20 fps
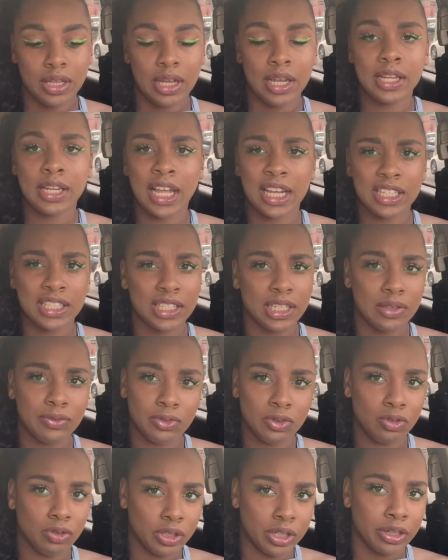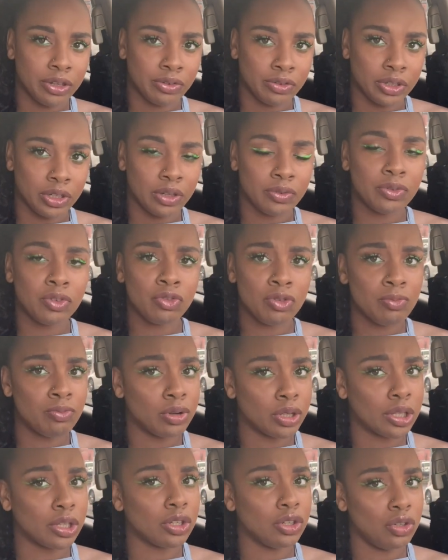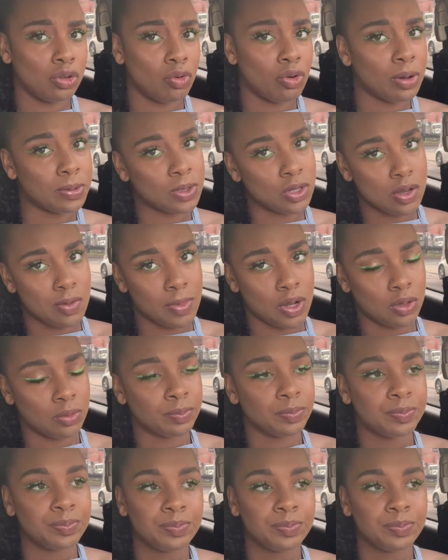in like Seaview area. If you're from Brooklyn, you know what I'm talking about.